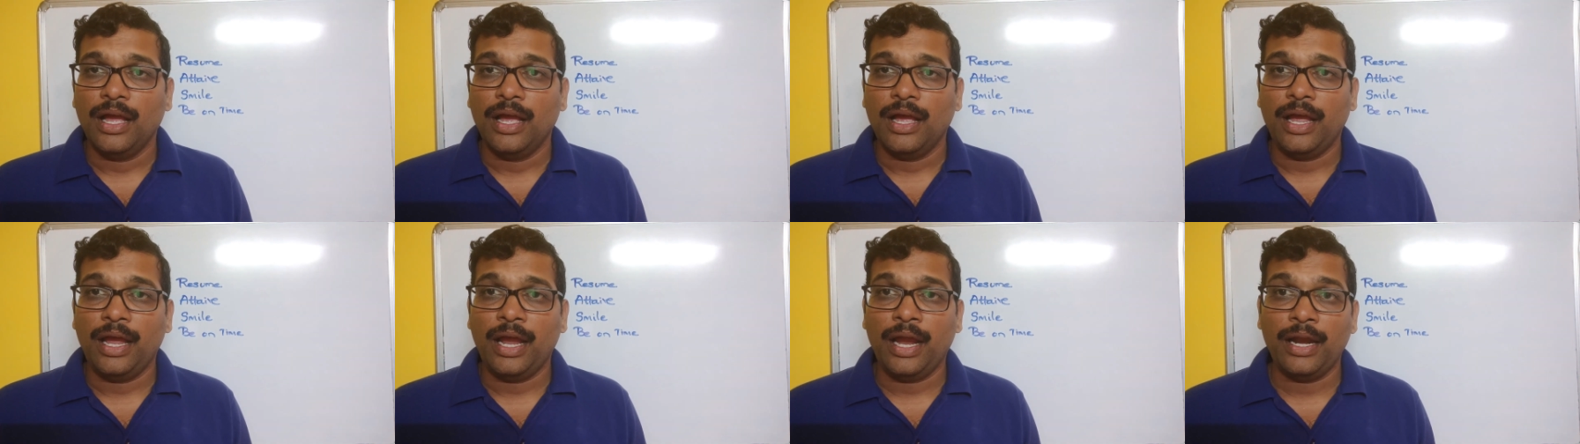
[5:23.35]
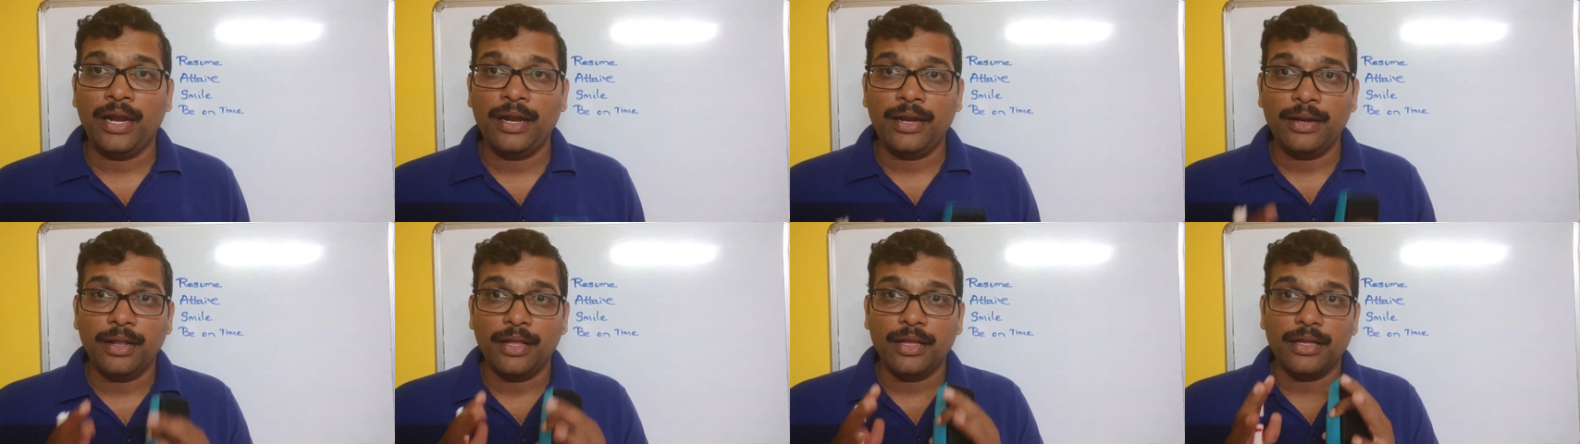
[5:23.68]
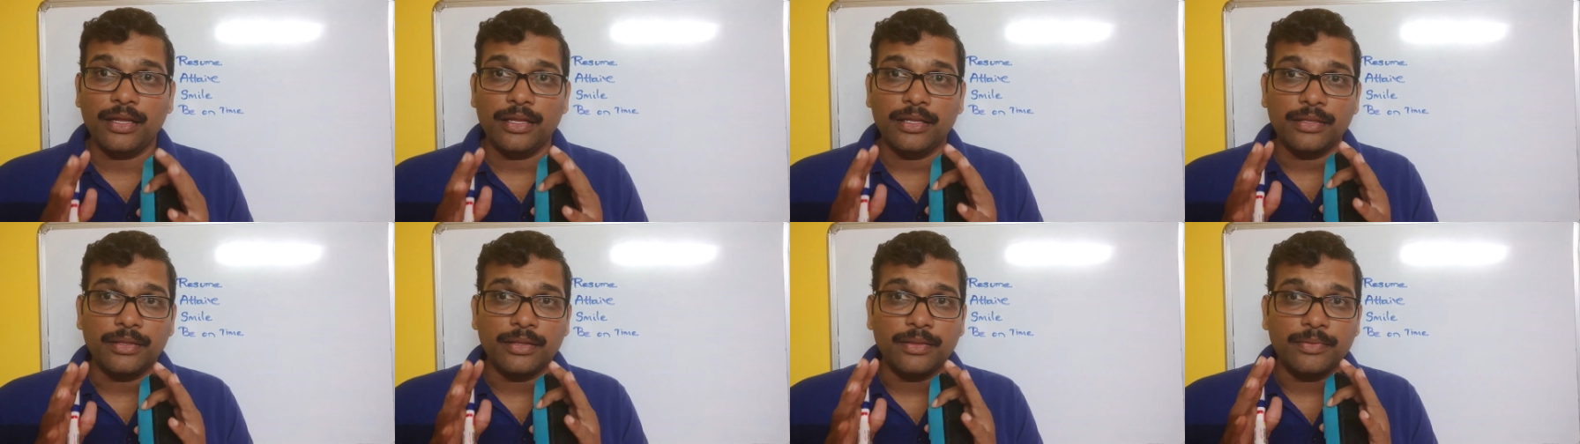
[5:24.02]
And
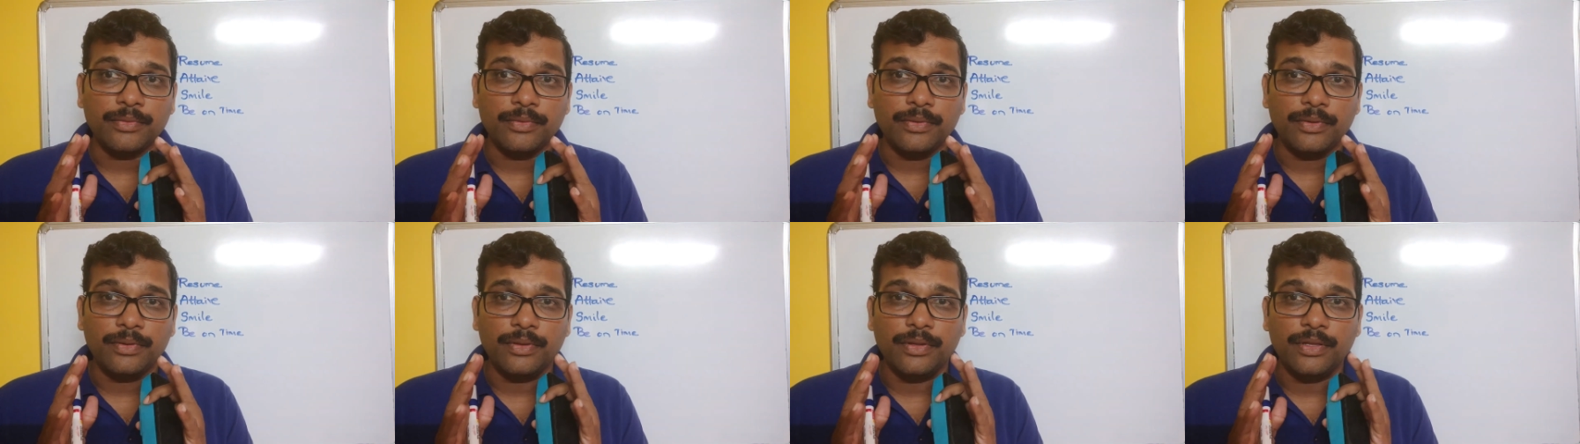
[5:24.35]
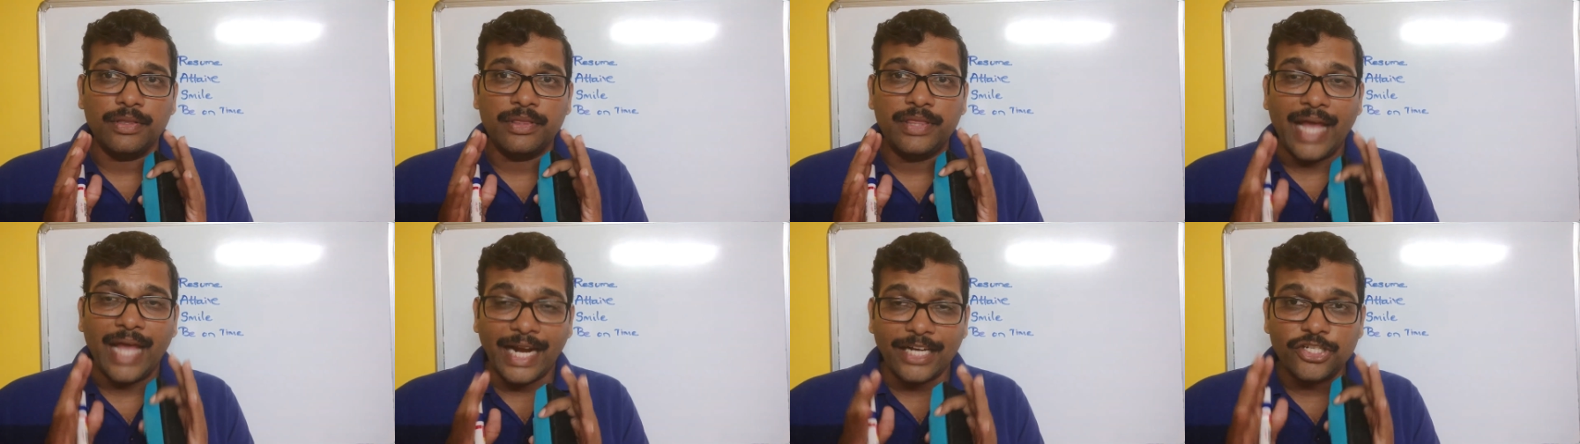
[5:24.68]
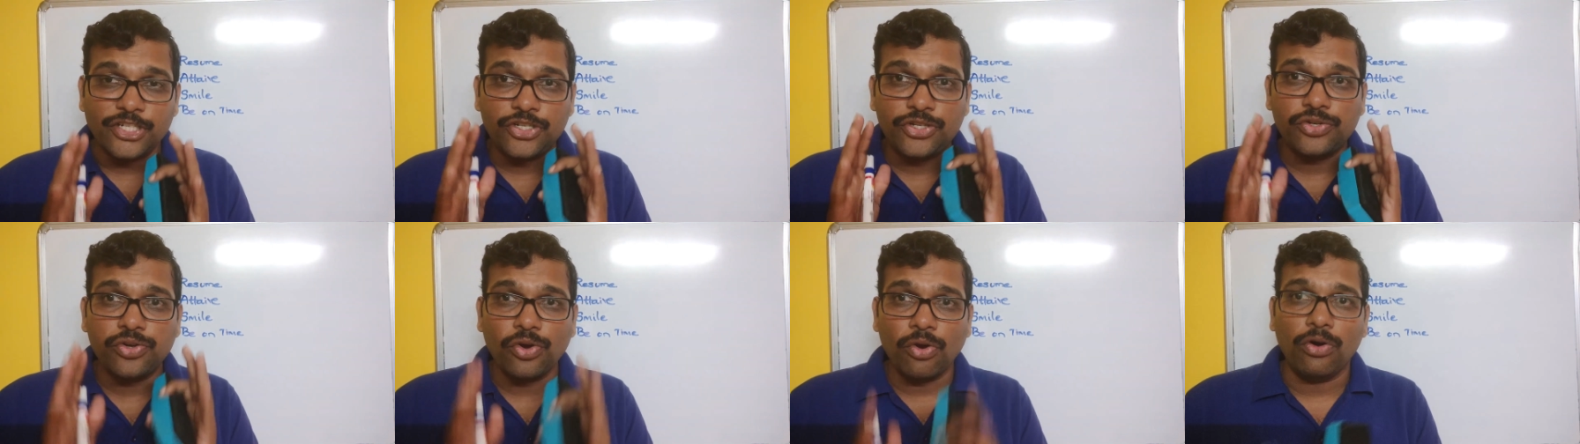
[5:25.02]
that
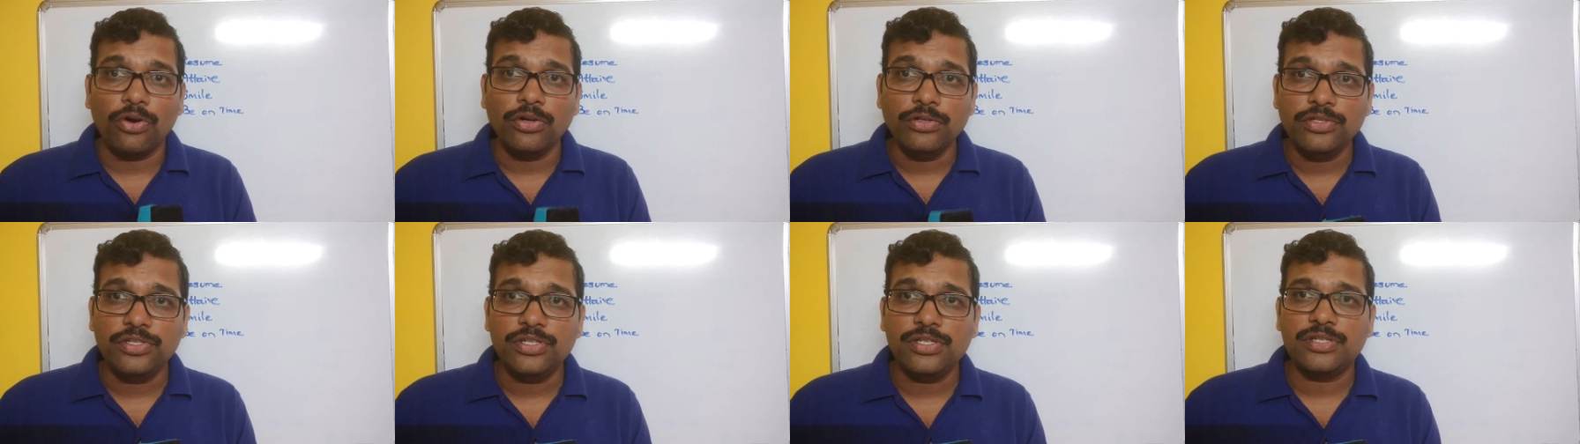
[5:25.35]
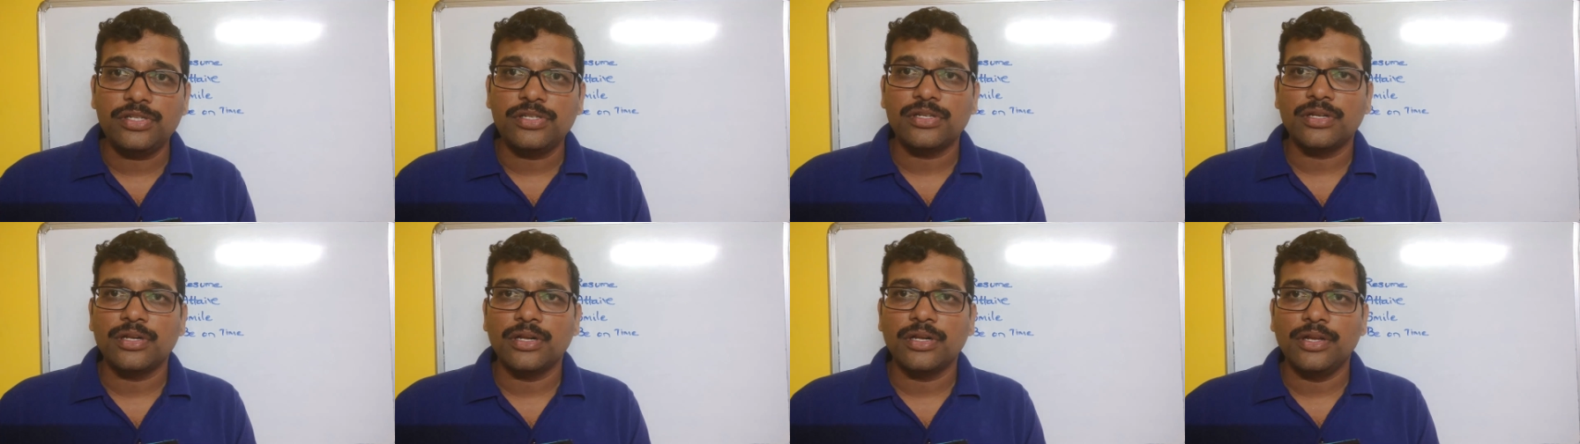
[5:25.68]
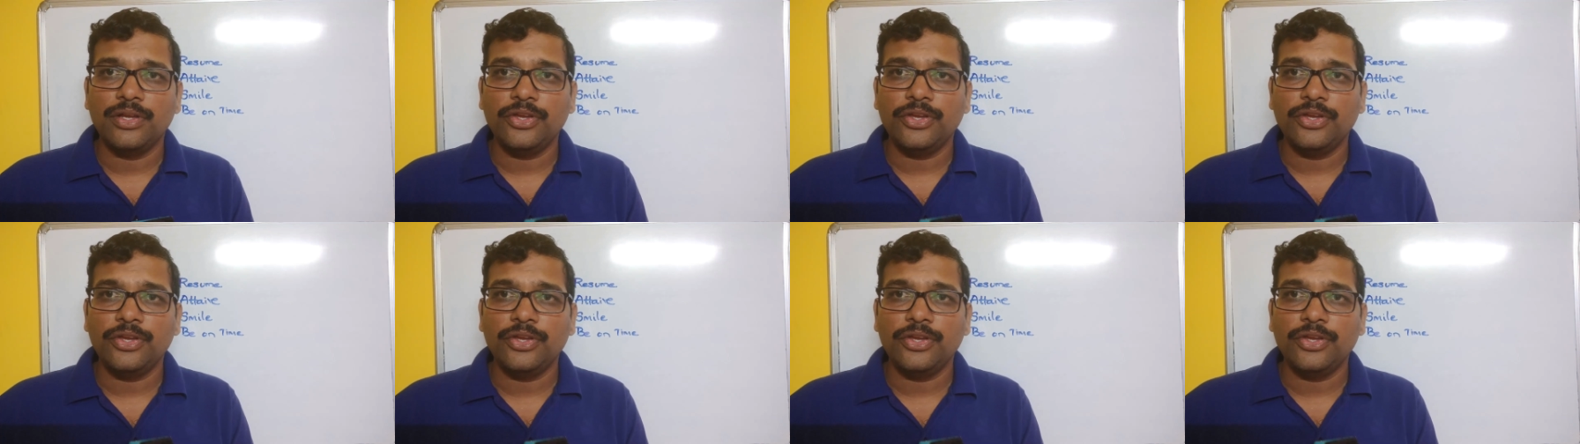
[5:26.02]
shows